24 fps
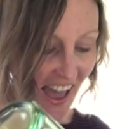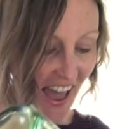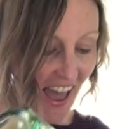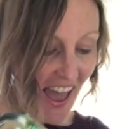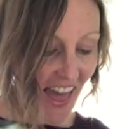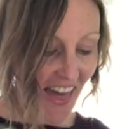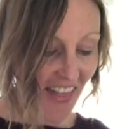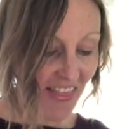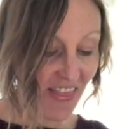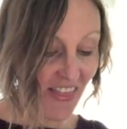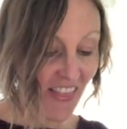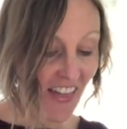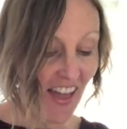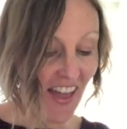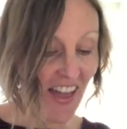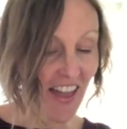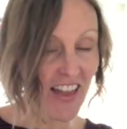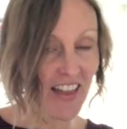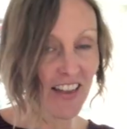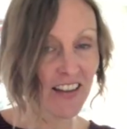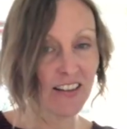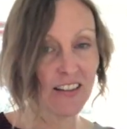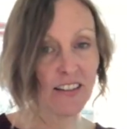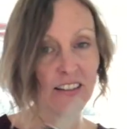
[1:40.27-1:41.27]
And
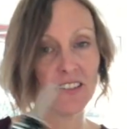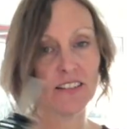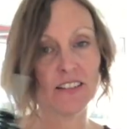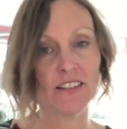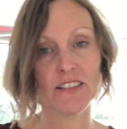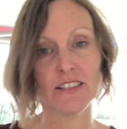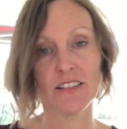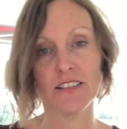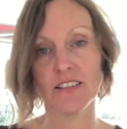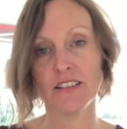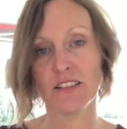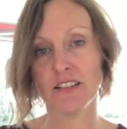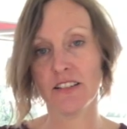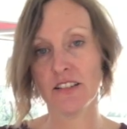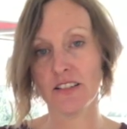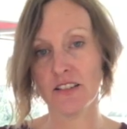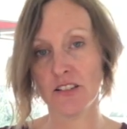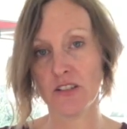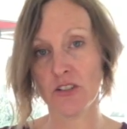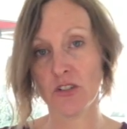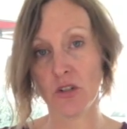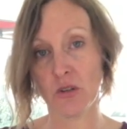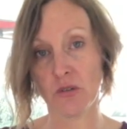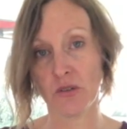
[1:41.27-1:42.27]
then
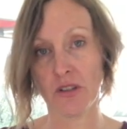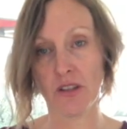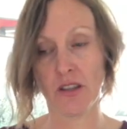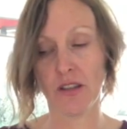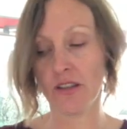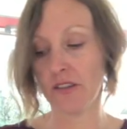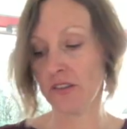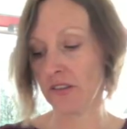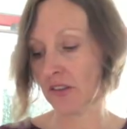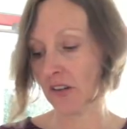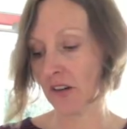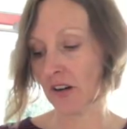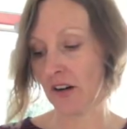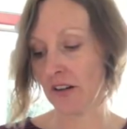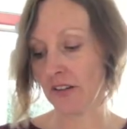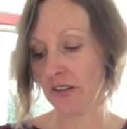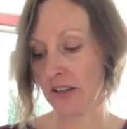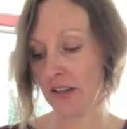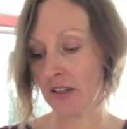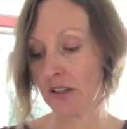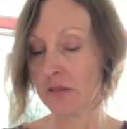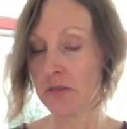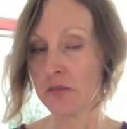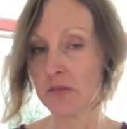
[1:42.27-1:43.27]
don't let the
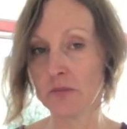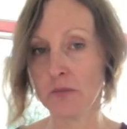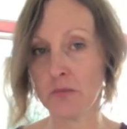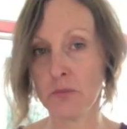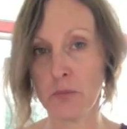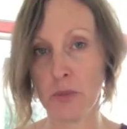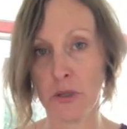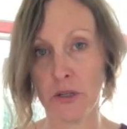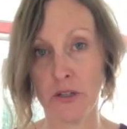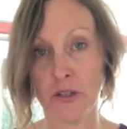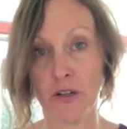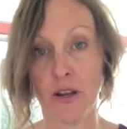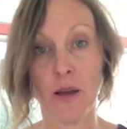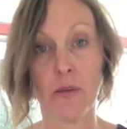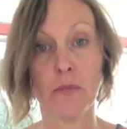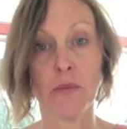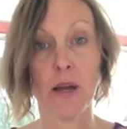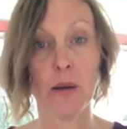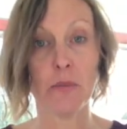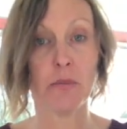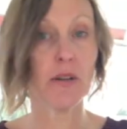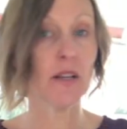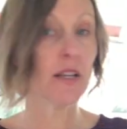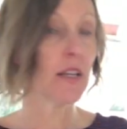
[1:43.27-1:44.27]
garlic burn. I'm
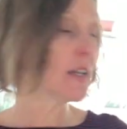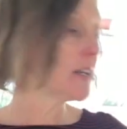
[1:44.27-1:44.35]
not putting